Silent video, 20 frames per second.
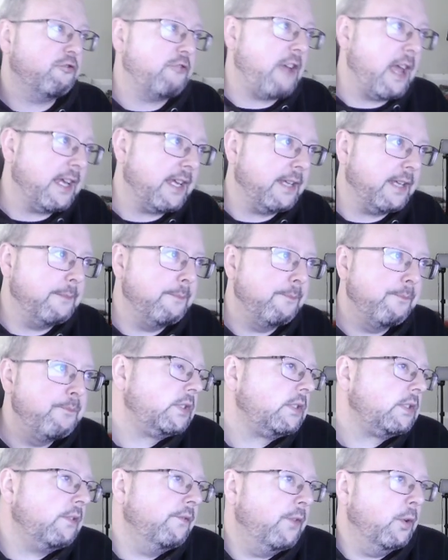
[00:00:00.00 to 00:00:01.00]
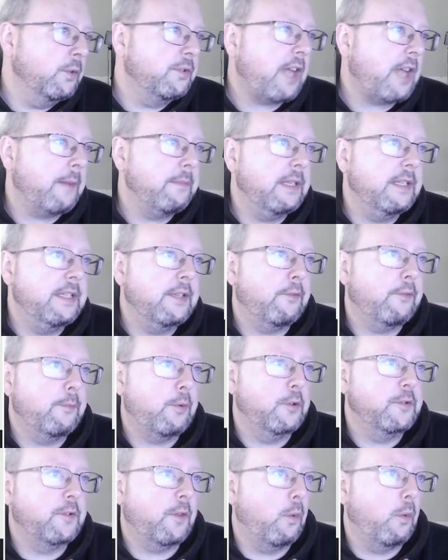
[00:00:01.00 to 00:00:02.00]
tracking. View what's happening in different
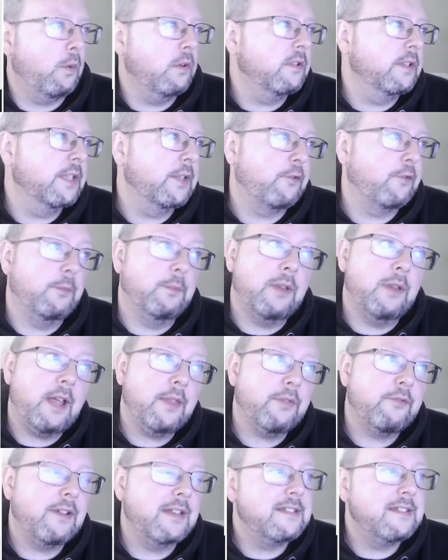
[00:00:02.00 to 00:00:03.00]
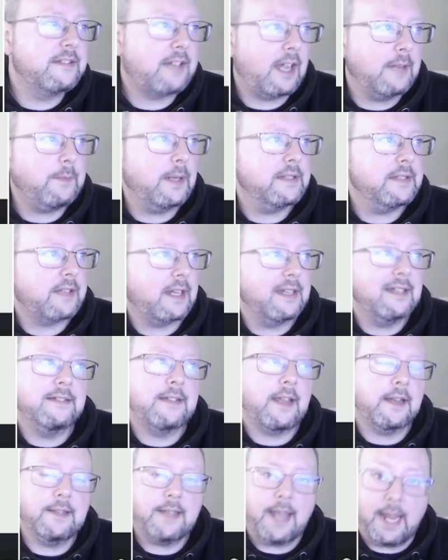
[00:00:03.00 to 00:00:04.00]
parts of the world, different plot threads, side by side in
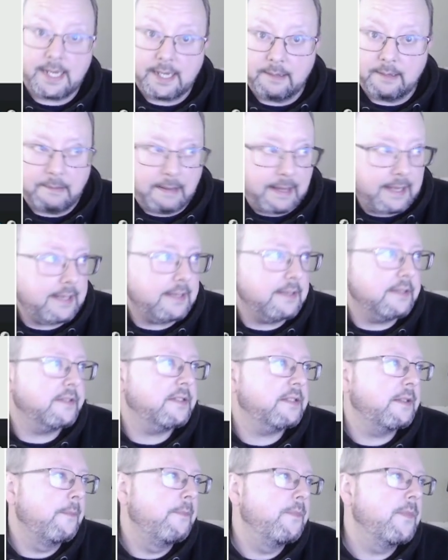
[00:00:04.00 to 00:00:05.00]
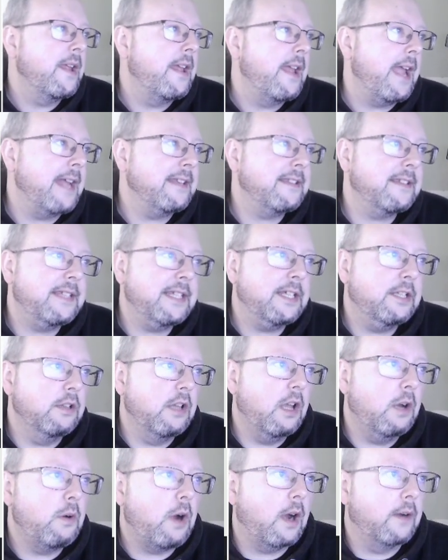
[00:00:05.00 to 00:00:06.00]
dedicated lanes. Entity
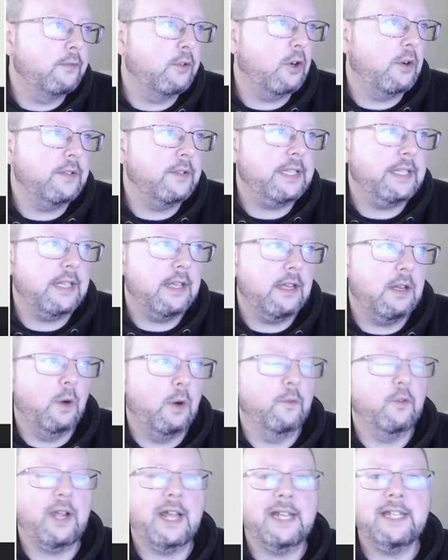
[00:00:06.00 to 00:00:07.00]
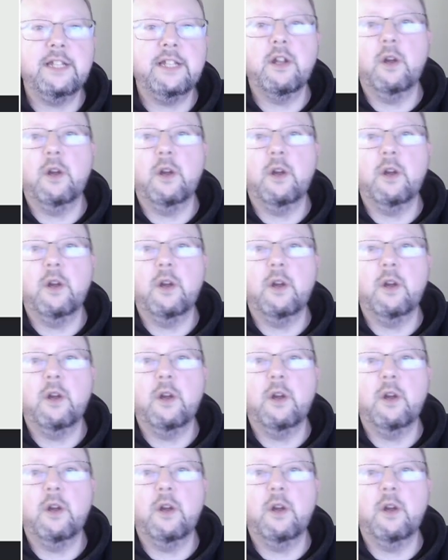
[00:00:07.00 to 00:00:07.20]
glow, hover over any